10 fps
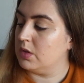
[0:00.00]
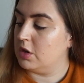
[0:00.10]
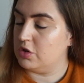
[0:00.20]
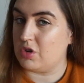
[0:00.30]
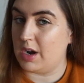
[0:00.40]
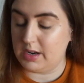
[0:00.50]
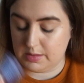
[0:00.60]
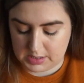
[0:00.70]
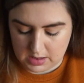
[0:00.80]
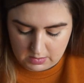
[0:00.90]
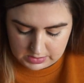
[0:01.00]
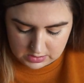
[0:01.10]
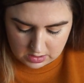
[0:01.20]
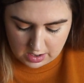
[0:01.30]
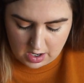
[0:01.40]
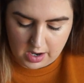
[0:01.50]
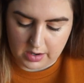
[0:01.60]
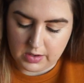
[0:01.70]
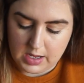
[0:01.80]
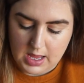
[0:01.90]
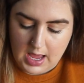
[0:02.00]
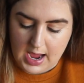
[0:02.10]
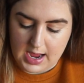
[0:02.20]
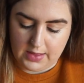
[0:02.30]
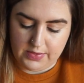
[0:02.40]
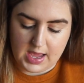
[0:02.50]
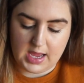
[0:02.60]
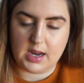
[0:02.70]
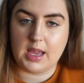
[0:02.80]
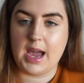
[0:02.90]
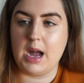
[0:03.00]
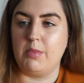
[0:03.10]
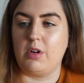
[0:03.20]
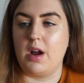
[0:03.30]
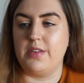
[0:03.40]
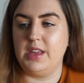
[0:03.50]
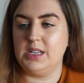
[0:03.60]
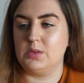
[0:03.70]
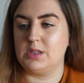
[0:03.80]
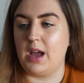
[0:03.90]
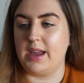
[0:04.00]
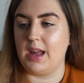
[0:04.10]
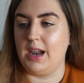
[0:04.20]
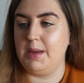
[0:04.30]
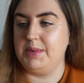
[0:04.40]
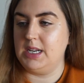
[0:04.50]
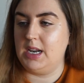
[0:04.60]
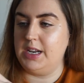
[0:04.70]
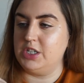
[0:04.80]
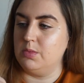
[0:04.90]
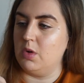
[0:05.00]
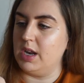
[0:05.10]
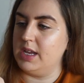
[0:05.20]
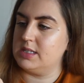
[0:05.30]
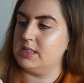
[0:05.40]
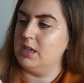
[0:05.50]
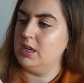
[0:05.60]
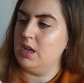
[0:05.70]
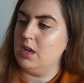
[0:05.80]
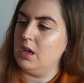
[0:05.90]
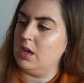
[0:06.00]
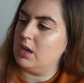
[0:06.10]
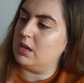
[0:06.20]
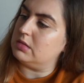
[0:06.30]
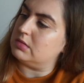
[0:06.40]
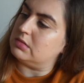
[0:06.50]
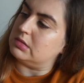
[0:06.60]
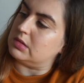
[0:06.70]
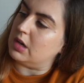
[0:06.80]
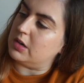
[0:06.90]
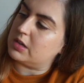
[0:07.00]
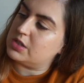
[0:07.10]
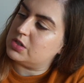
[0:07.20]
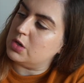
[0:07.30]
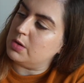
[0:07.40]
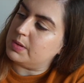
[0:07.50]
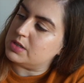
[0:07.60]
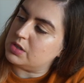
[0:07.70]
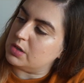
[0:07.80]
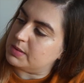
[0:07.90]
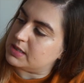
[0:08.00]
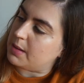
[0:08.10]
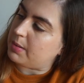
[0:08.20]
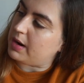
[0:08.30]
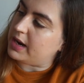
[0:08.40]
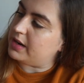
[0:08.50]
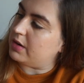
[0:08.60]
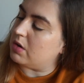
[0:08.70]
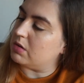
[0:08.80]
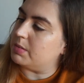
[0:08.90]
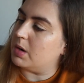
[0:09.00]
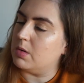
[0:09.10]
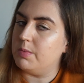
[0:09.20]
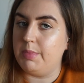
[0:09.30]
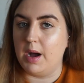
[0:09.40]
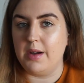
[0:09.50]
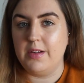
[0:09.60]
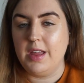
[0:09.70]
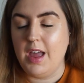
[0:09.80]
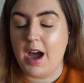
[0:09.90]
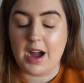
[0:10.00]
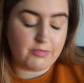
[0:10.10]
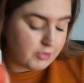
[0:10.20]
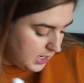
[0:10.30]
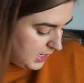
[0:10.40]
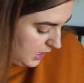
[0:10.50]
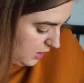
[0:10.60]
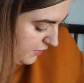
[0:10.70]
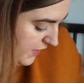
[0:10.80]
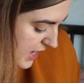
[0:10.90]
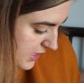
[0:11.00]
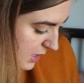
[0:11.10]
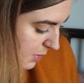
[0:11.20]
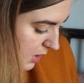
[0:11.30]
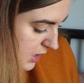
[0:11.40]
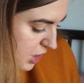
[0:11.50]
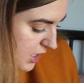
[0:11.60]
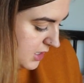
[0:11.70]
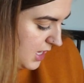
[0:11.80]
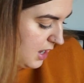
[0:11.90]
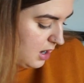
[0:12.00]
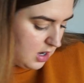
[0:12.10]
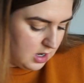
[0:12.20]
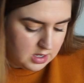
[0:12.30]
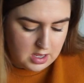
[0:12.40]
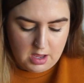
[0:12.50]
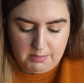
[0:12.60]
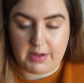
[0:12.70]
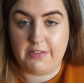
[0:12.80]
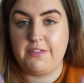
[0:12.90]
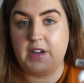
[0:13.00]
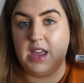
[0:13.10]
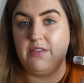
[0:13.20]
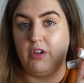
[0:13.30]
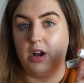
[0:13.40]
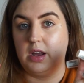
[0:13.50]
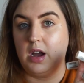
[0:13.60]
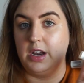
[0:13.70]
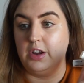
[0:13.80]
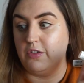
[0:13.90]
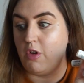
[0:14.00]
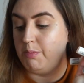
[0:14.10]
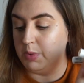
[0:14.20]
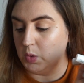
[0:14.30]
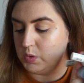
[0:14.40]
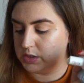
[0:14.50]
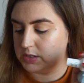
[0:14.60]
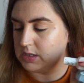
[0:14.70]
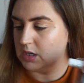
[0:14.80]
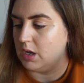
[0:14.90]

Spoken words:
dried up, so that one's got to go. And then Camera. This was like a limited edition one. It's, oh look, super separated and horrible, but I really love Essie polishes. They are my favourite kind of boots